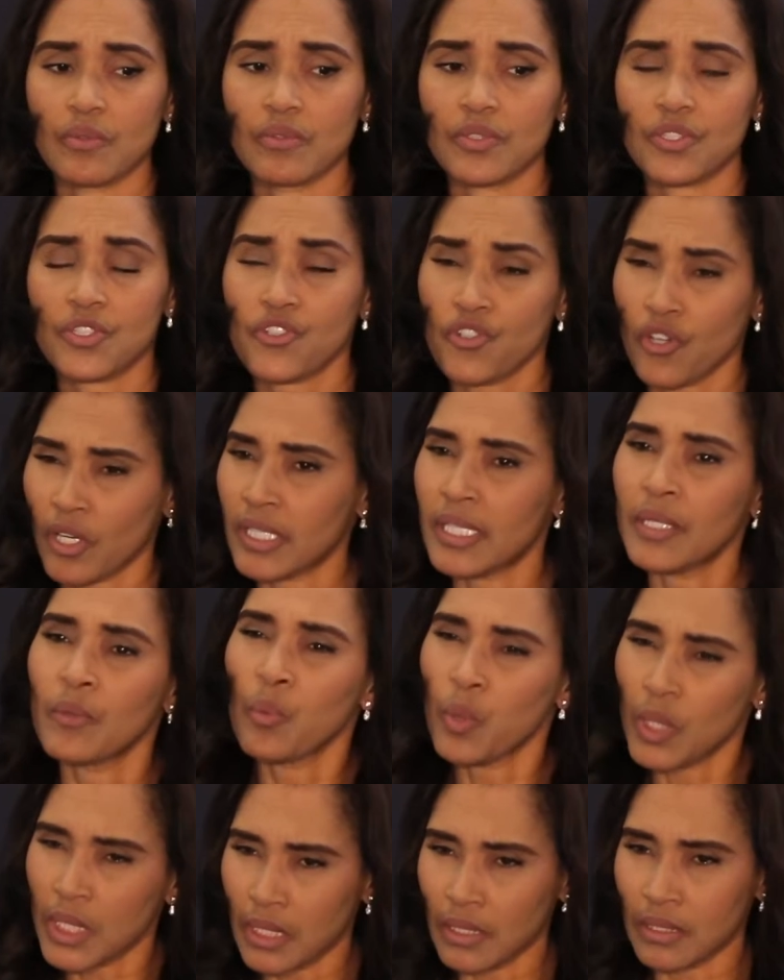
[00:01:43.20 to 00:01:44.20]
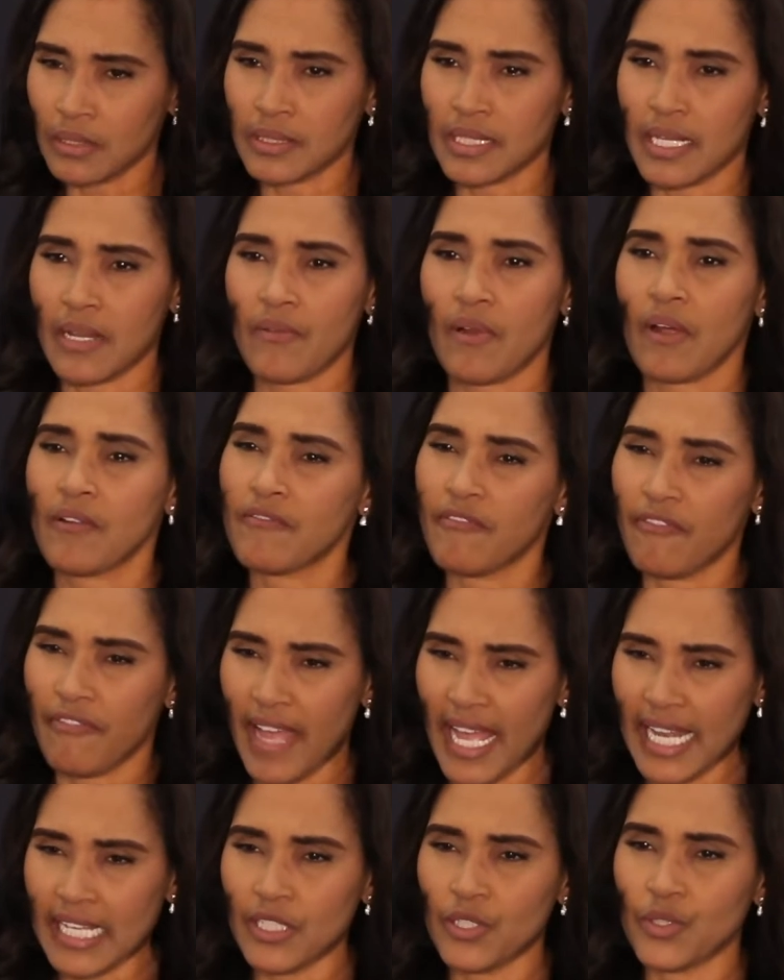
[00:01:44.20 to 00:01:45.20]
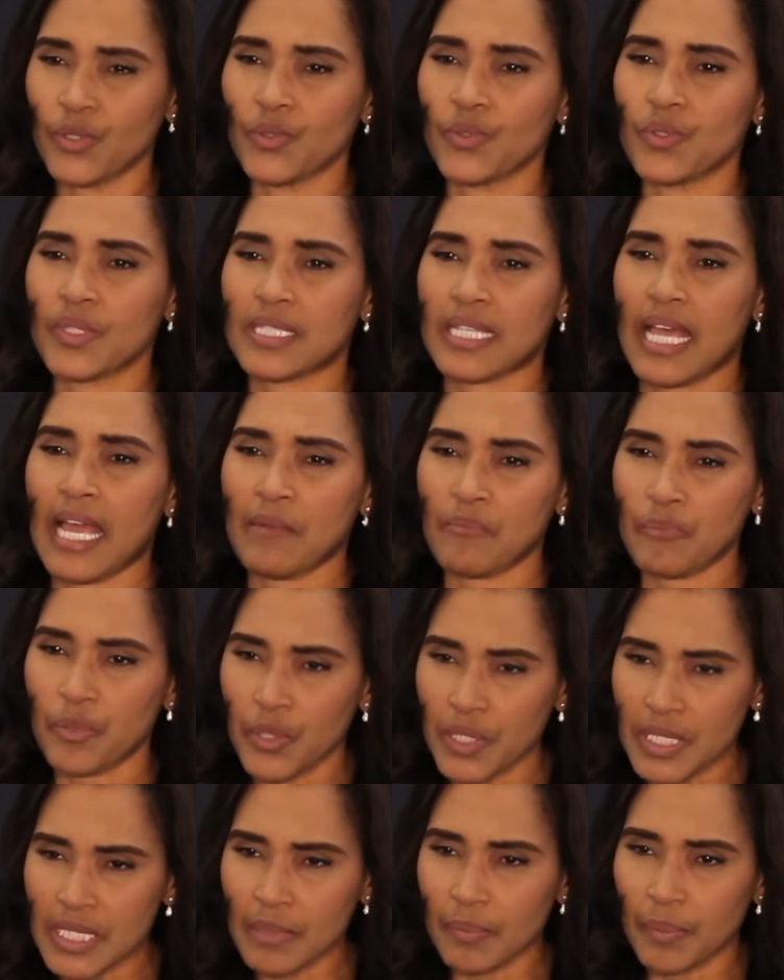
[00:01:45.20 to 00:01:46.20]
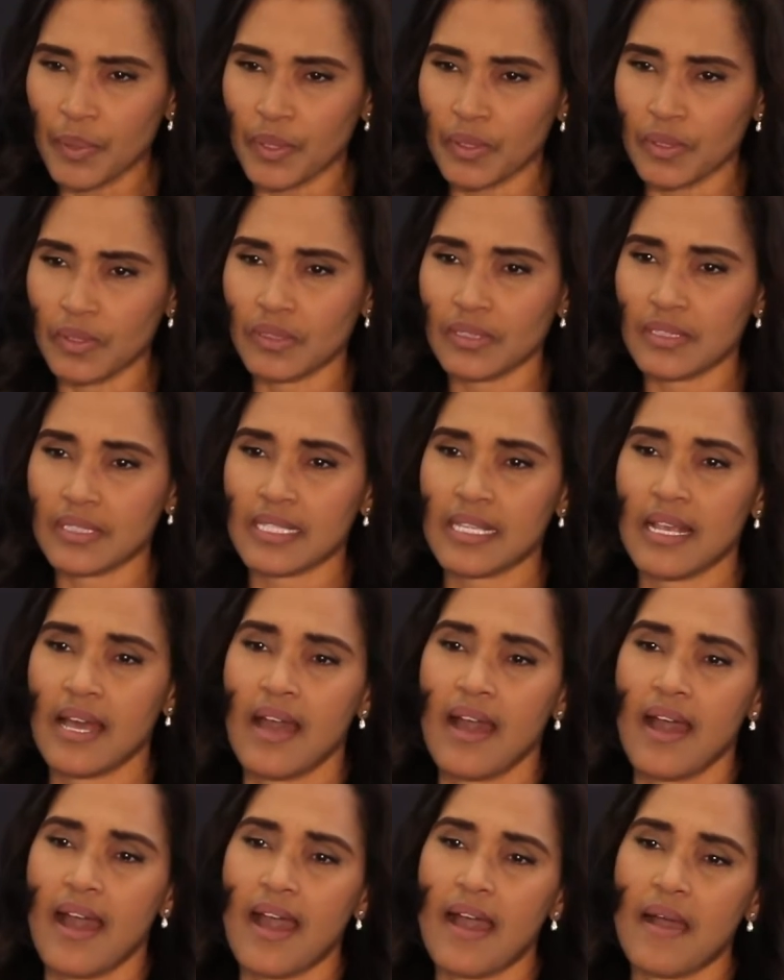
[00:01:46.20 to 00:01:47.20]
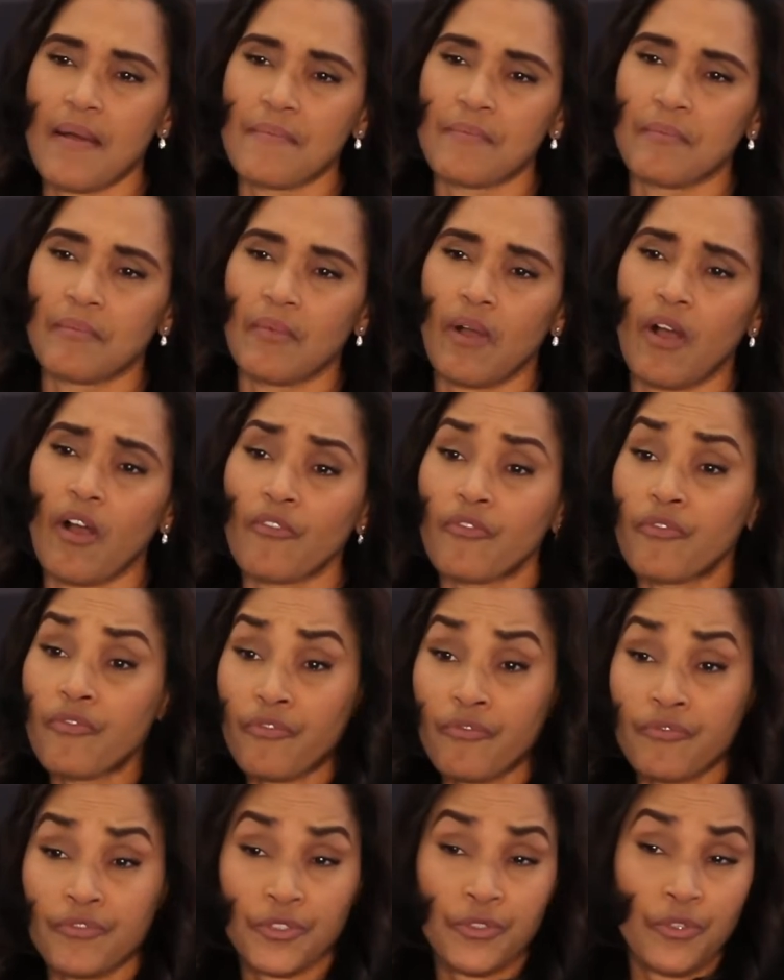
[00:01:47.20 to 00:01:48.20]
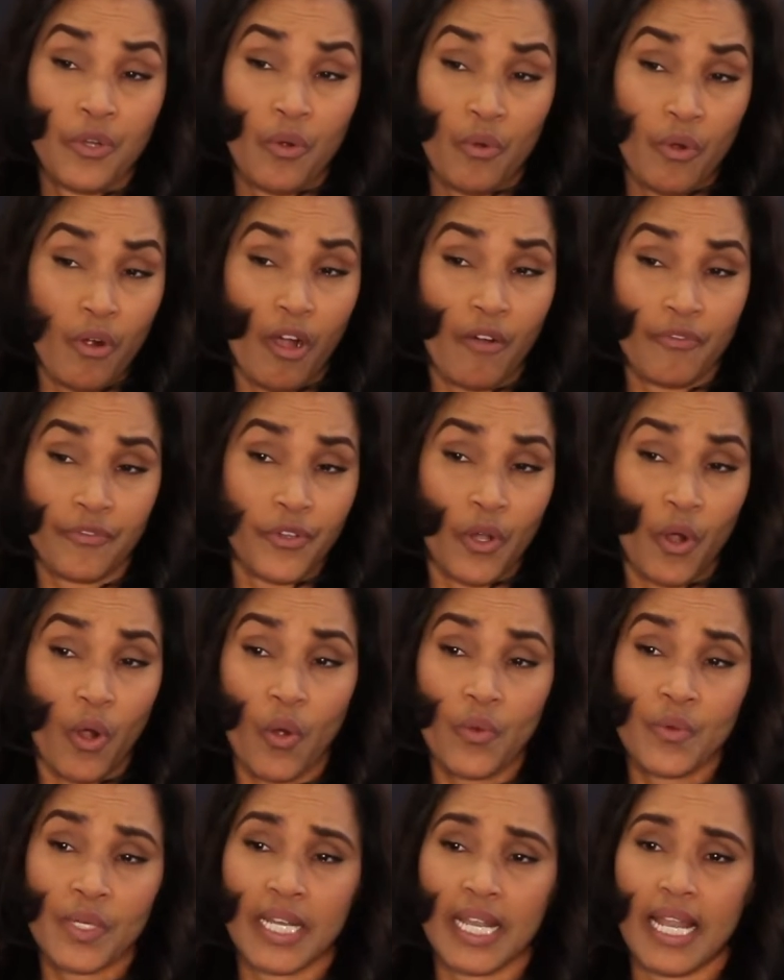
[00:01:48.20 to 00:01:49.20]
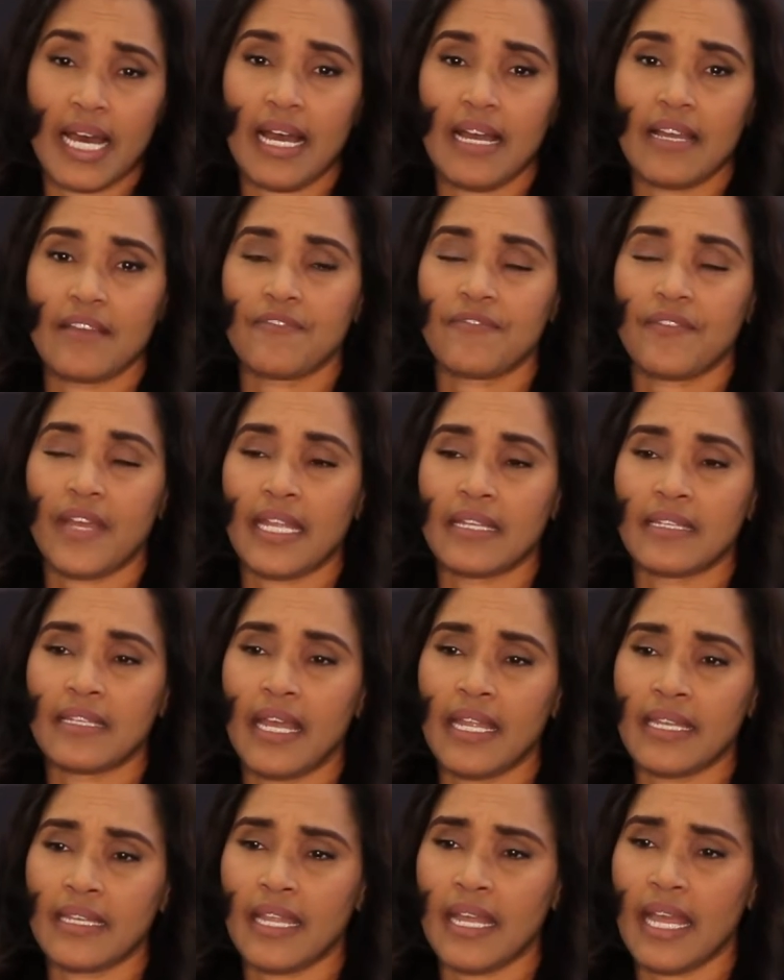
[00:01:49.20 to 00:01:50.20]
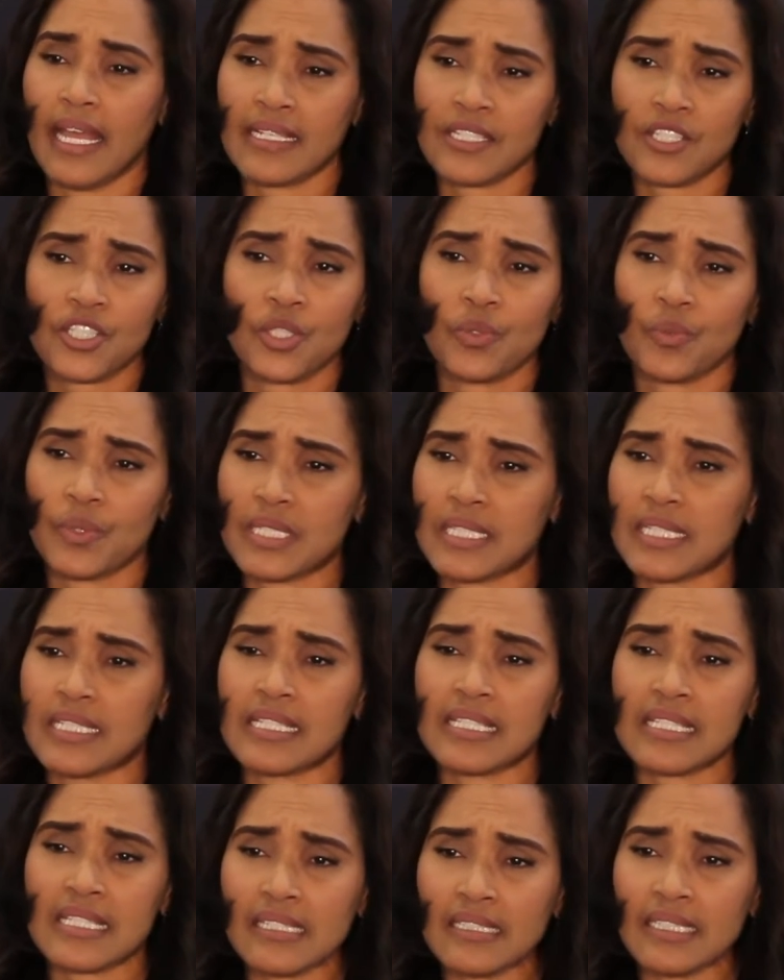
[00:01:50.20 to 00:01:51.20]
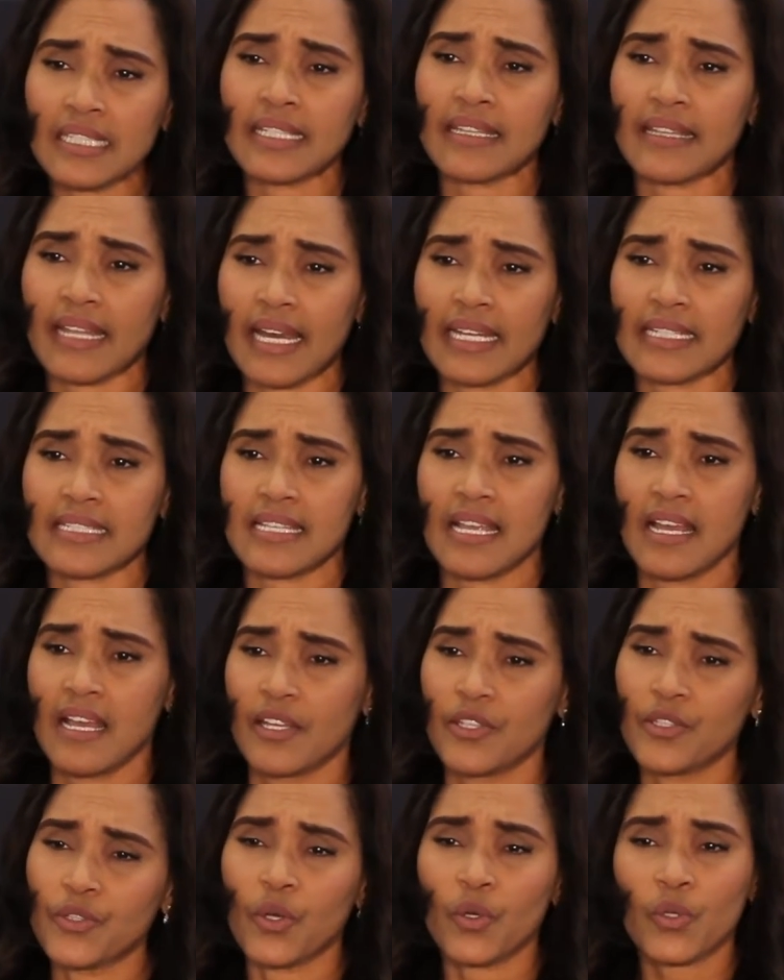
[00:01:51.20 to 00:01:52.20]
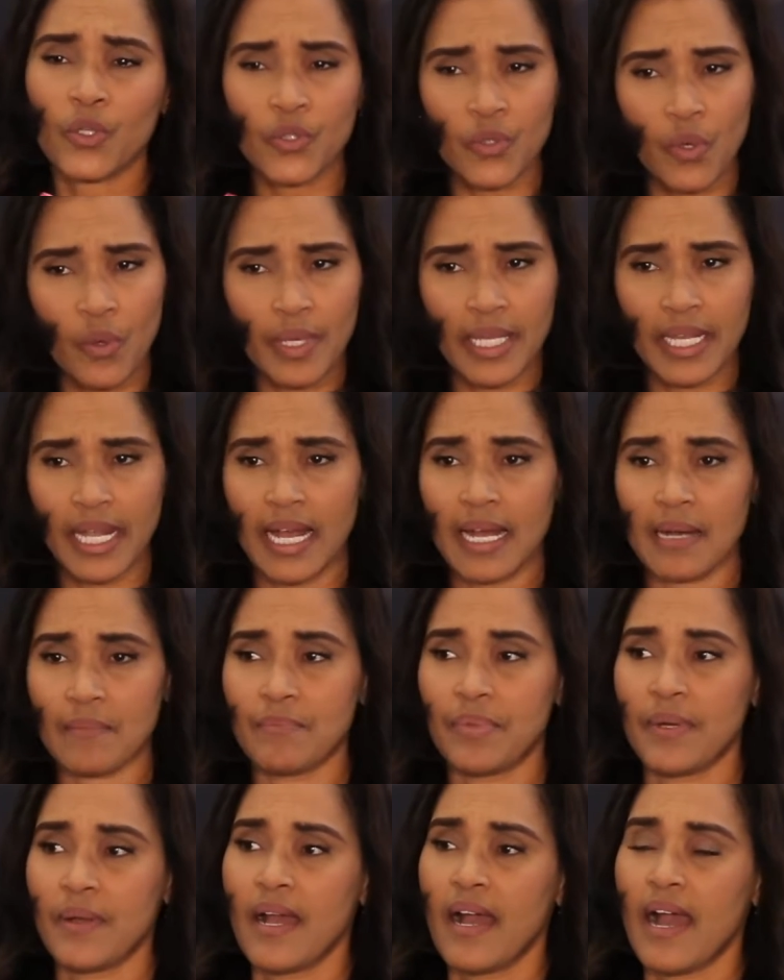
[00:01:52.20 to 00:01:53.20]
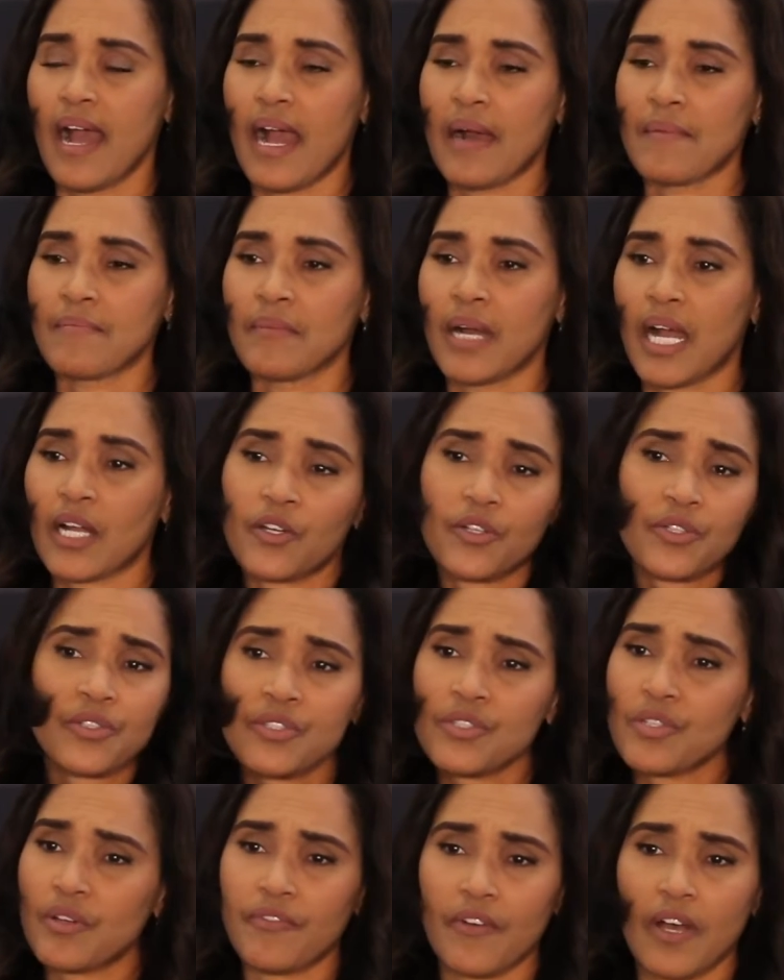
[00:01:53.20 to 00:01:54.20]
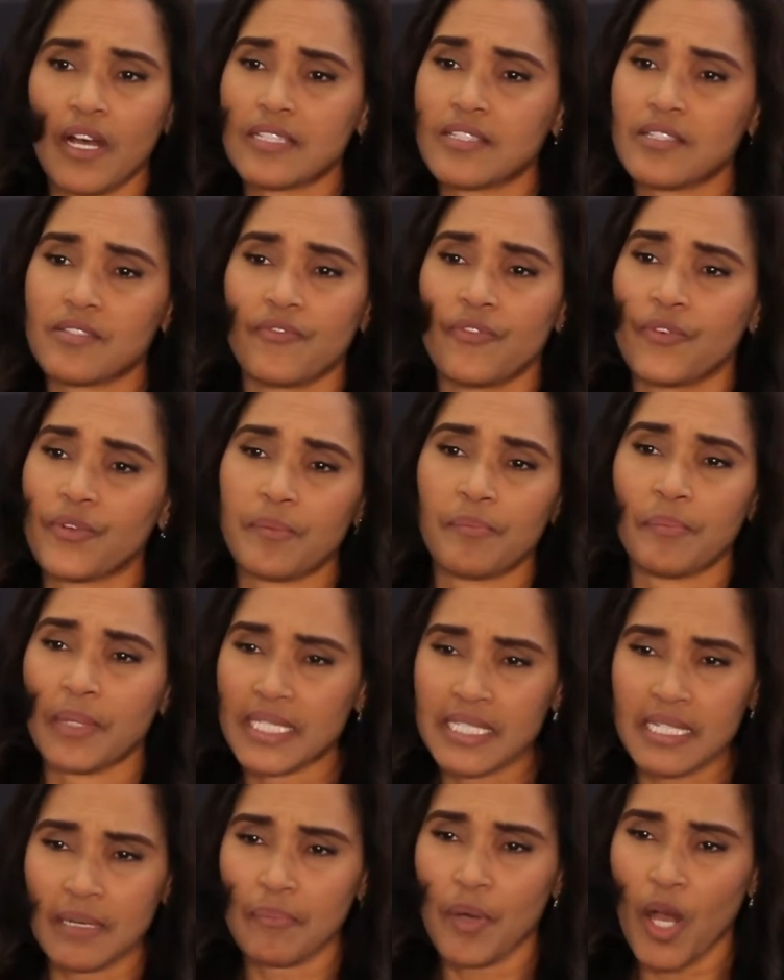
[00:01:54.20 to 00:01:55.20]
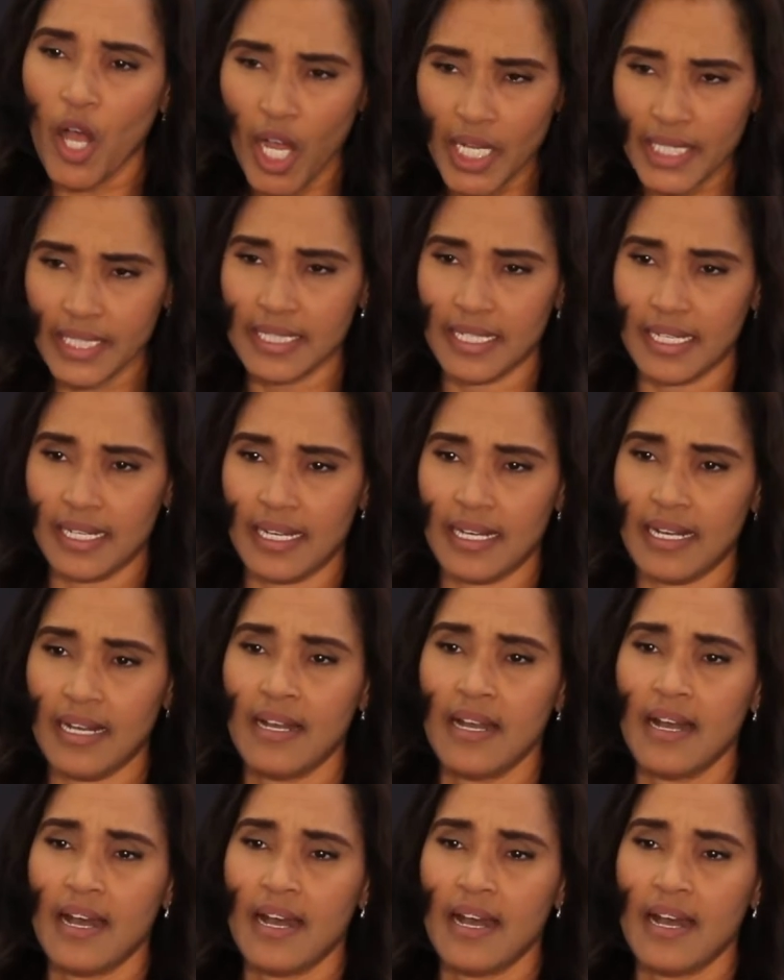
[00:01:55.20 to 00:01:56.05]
strongly willed around values and principles of your own life. And as she was instilling that, growing up, I couldn't have asked for a better partner